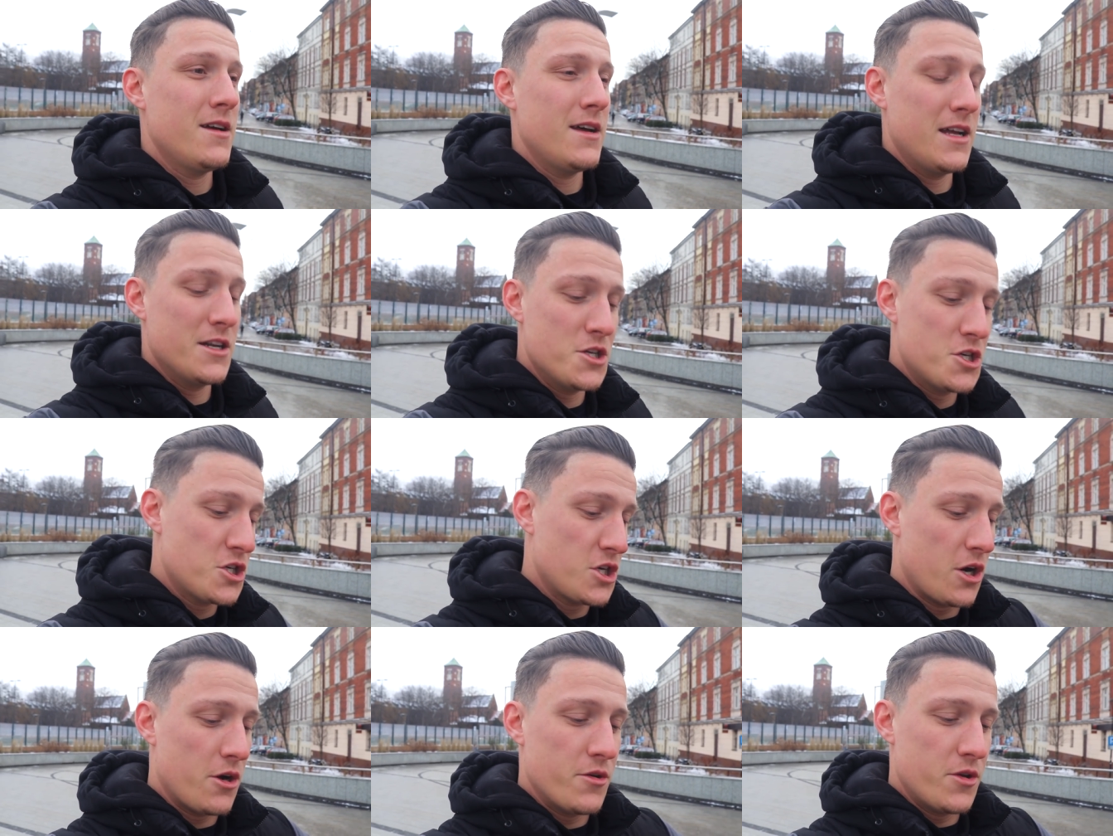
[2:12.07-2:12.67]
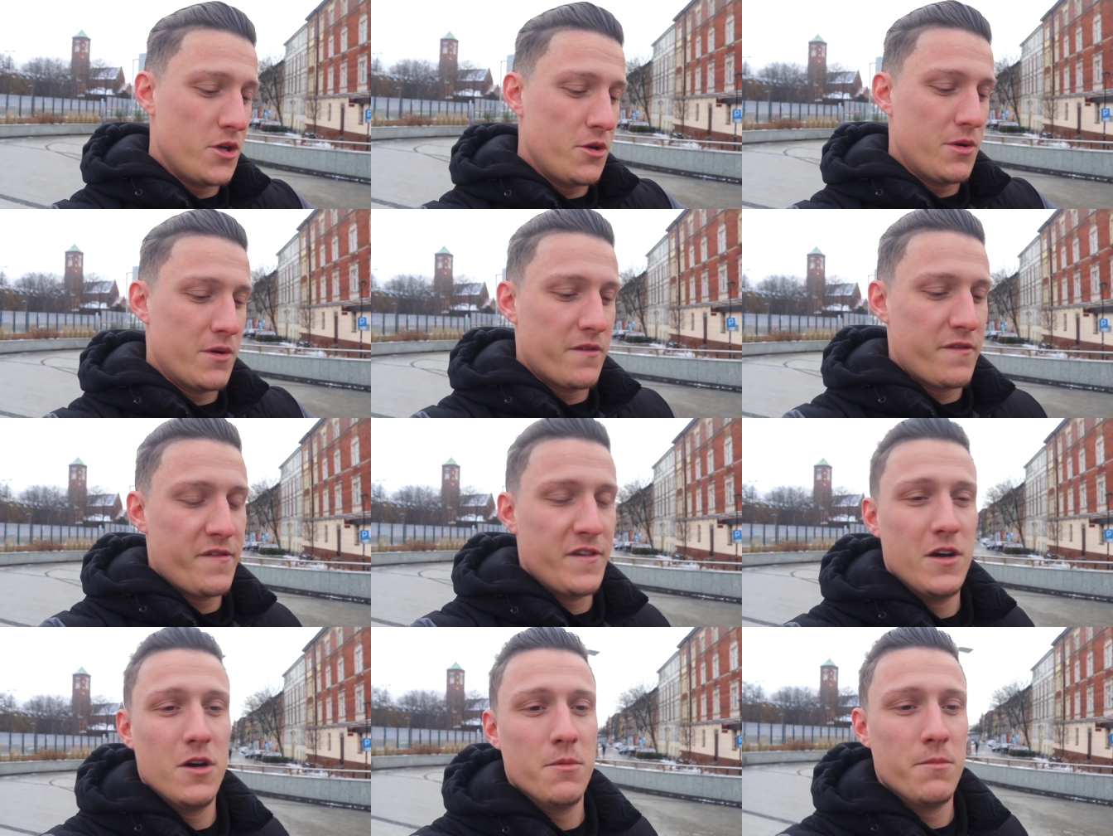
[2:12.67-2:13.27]
and show you
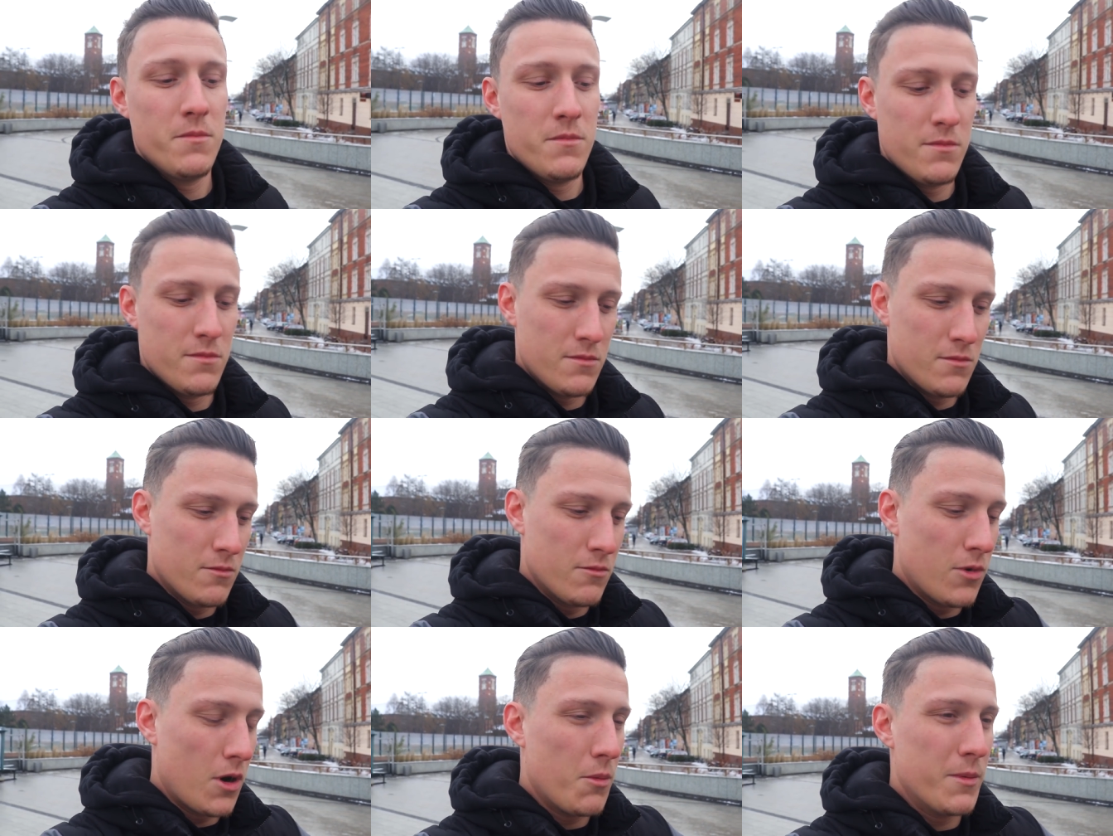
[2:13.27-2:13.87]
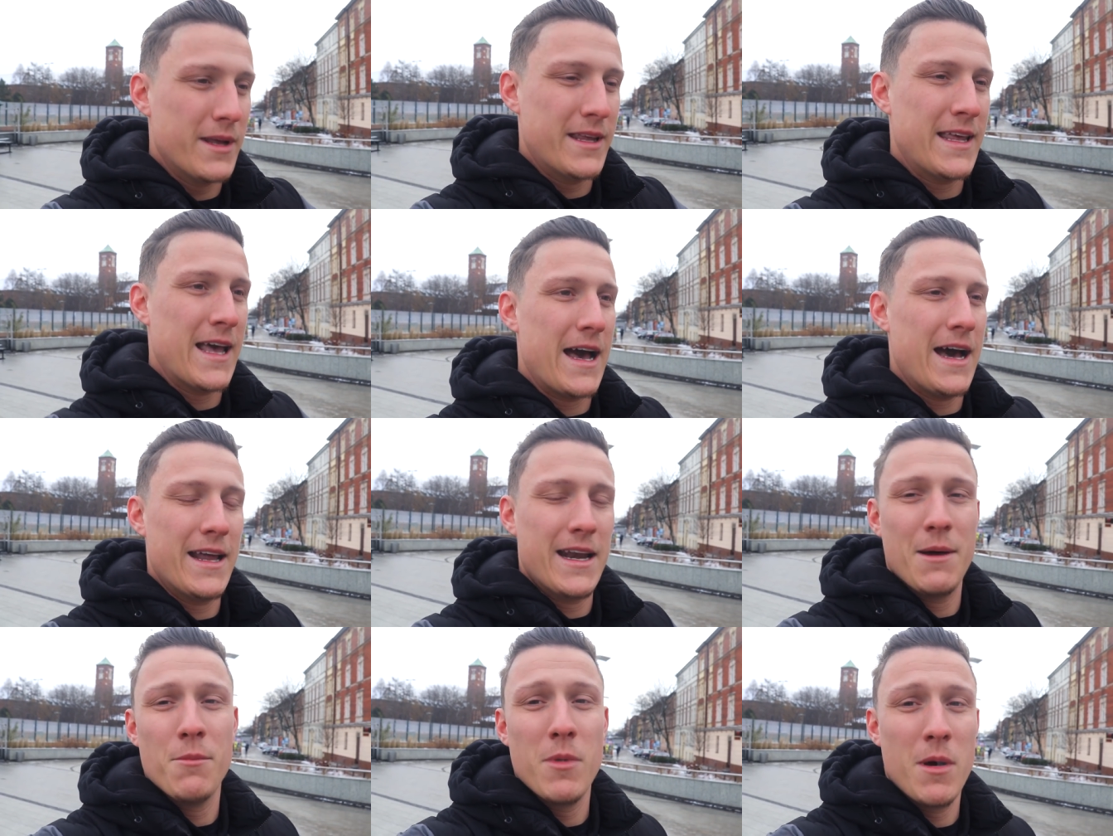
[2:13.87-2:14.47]
and film what we
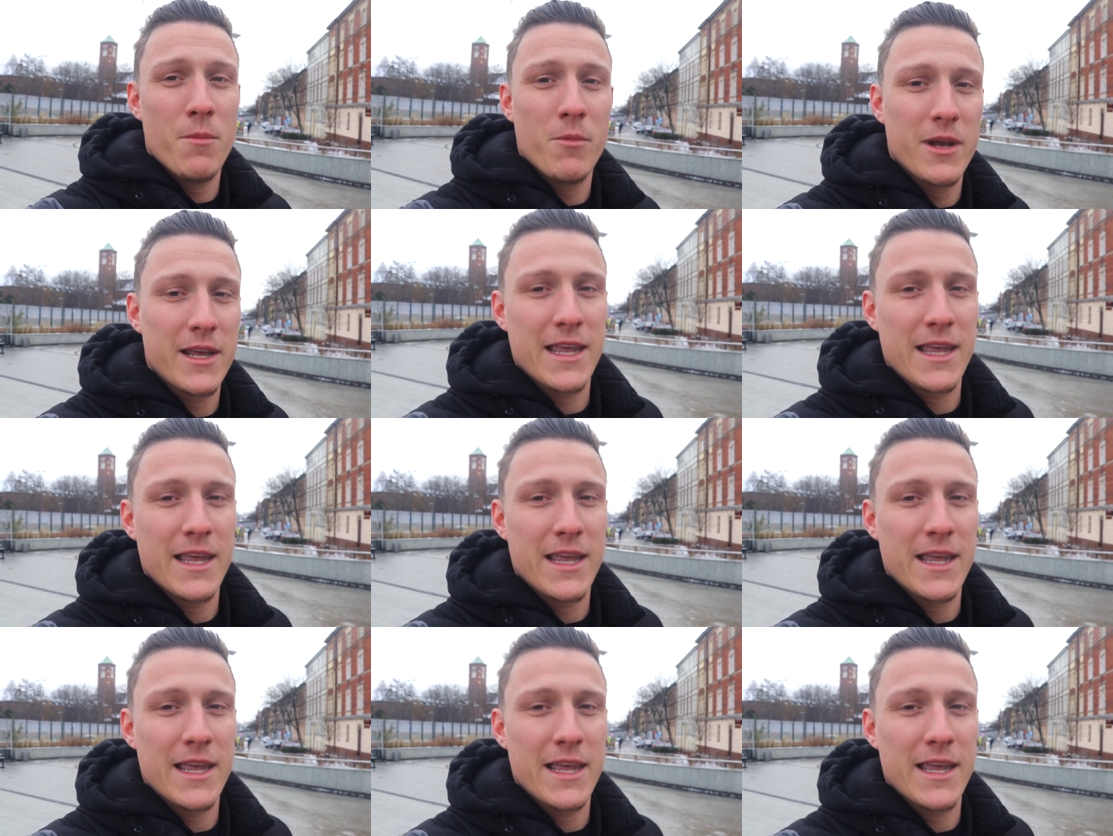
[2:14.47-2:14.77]
can and when we